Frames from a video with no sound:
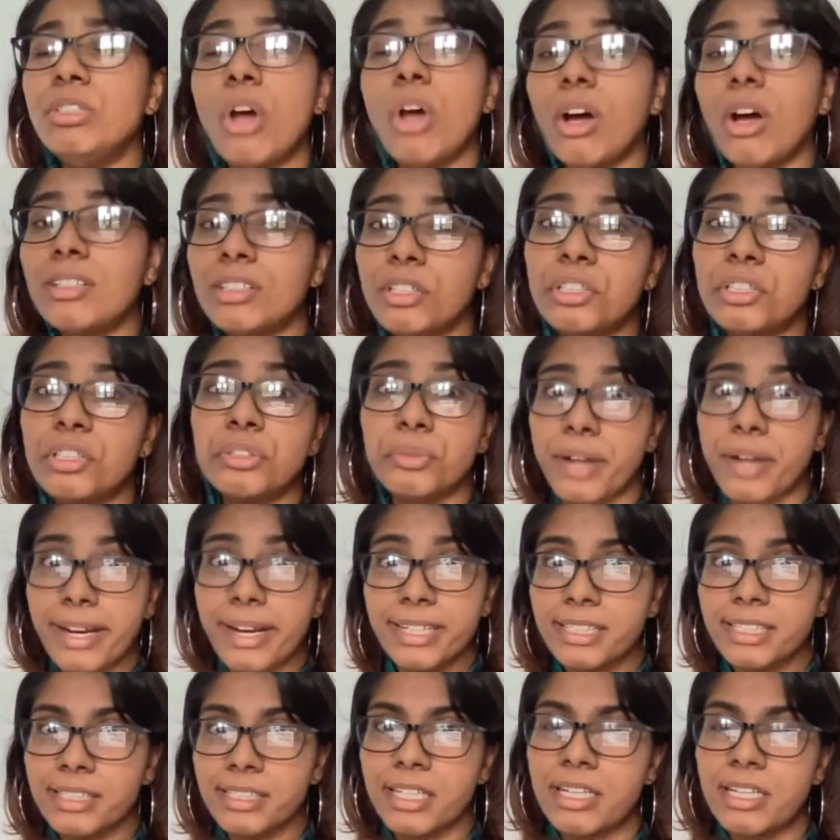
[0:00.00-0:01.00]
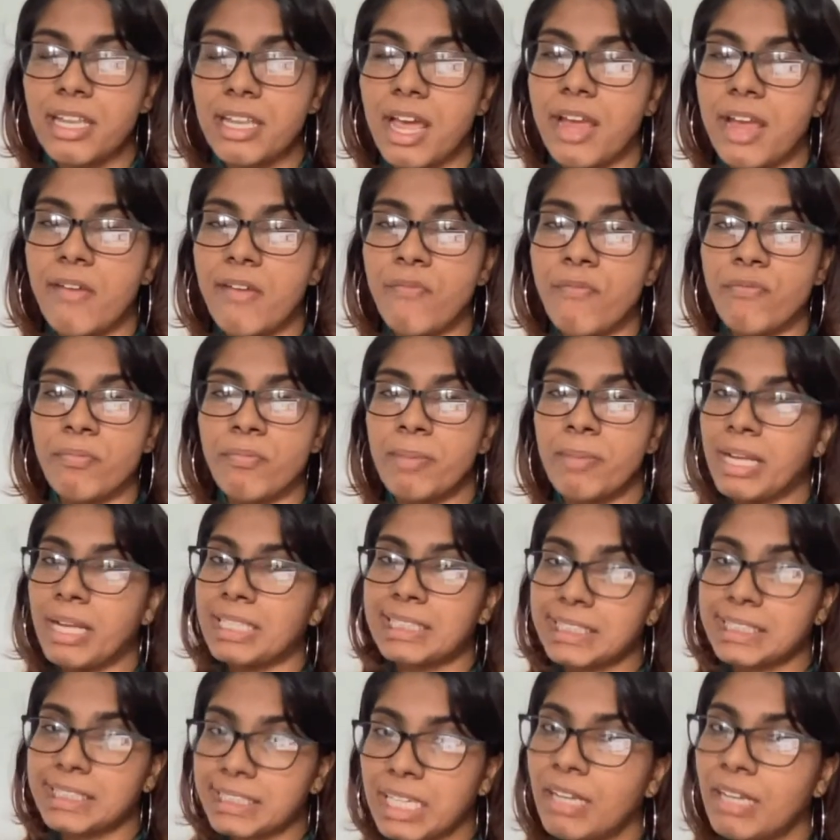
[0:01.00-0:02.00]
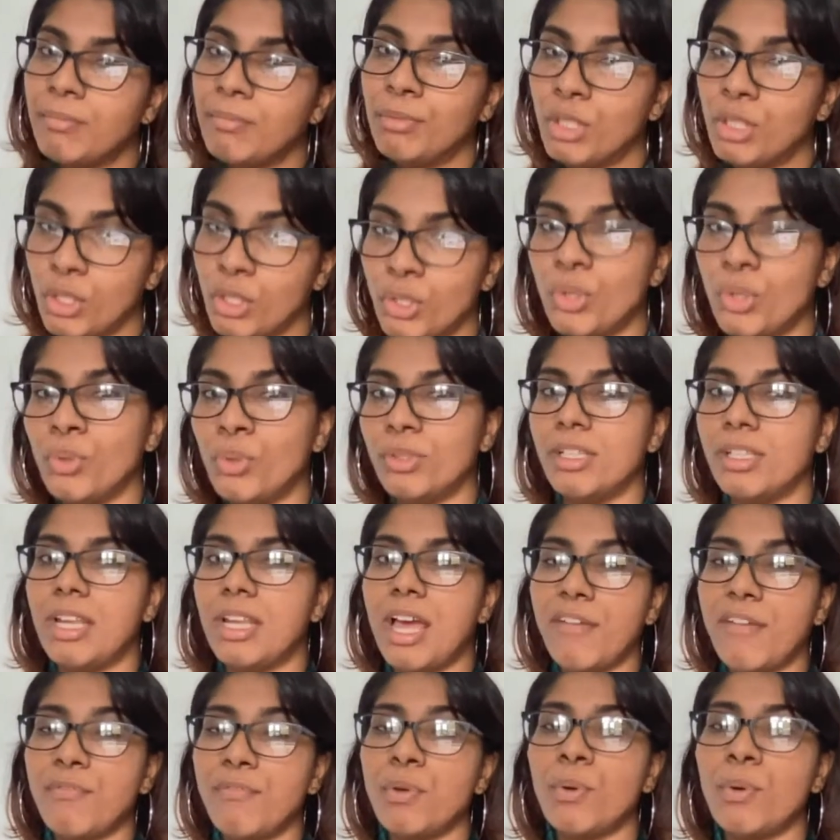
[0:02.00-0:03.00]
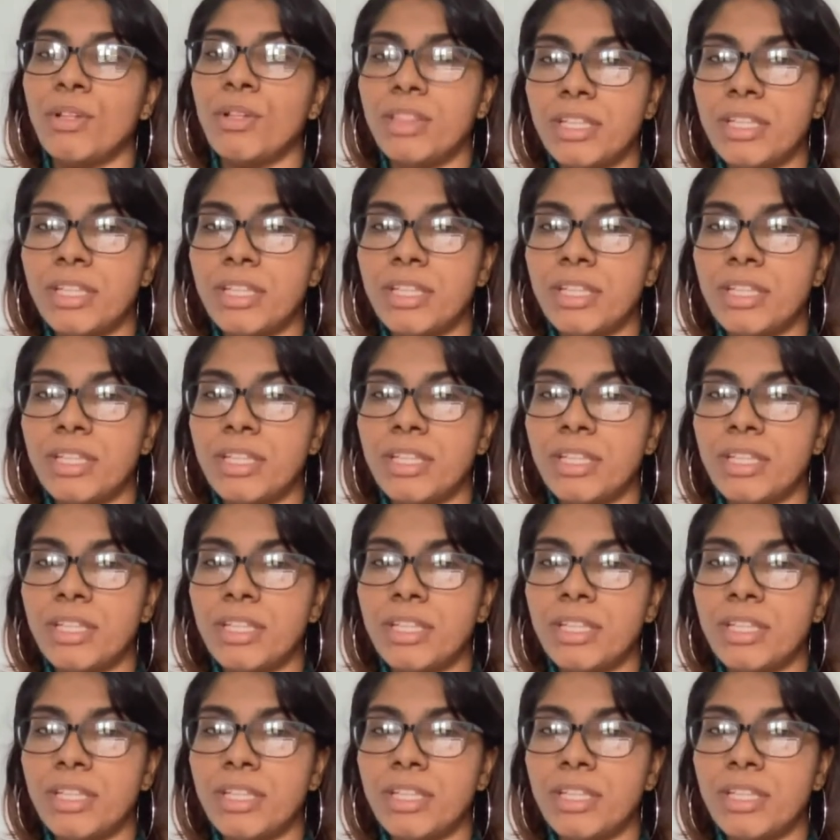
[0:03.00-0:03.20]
not great the life may seem to you, the life you are